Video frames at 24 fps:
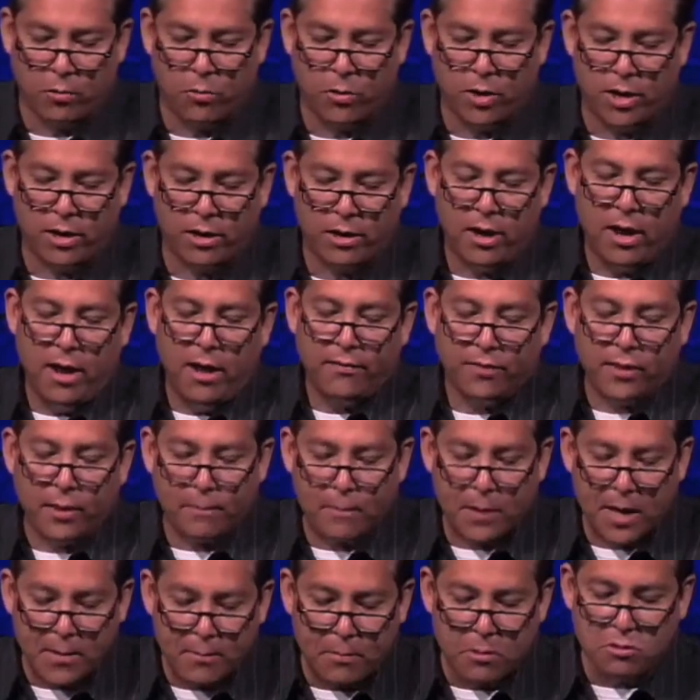where the
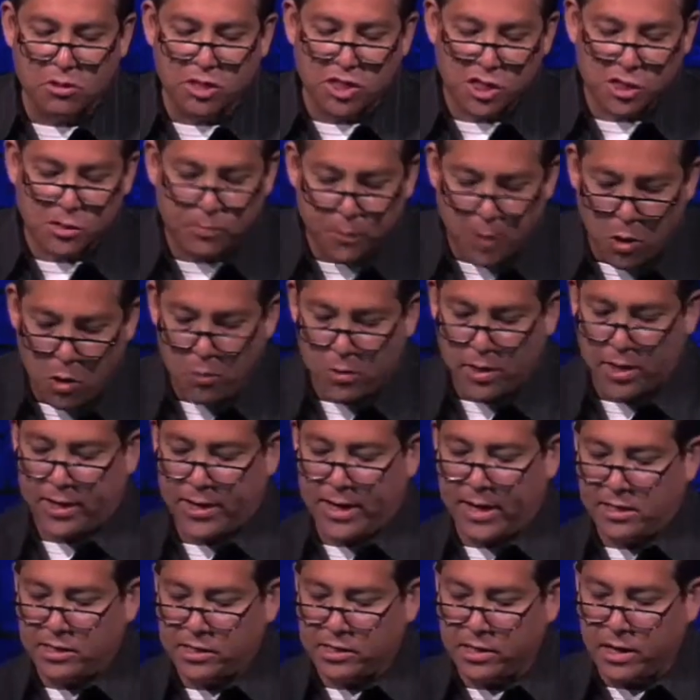people spoke
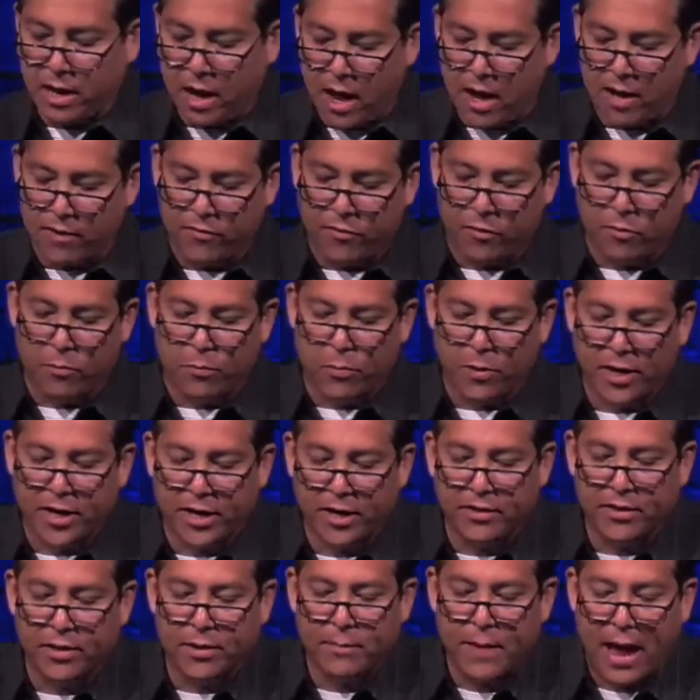against God for
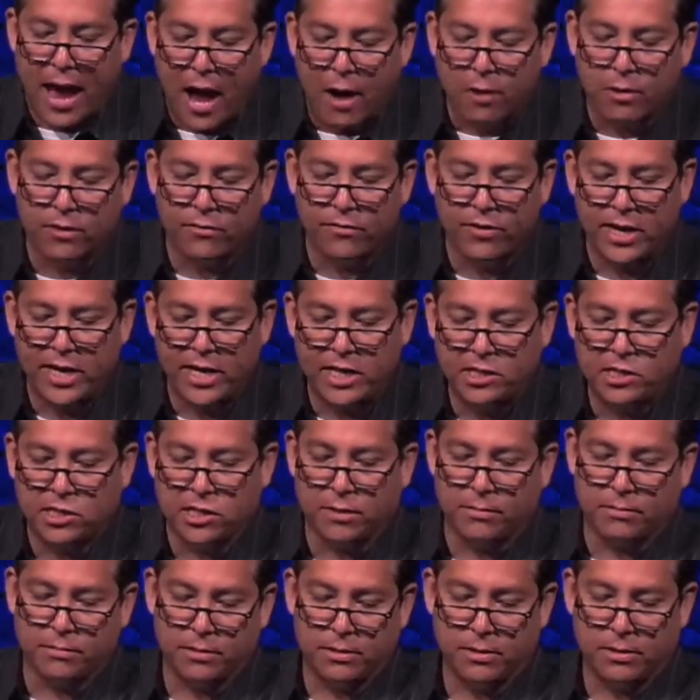bringing them out of
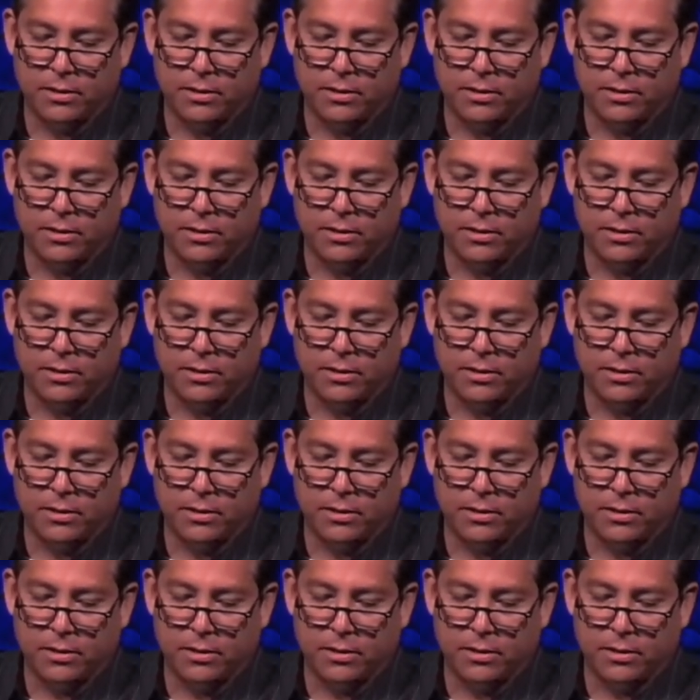Egypt.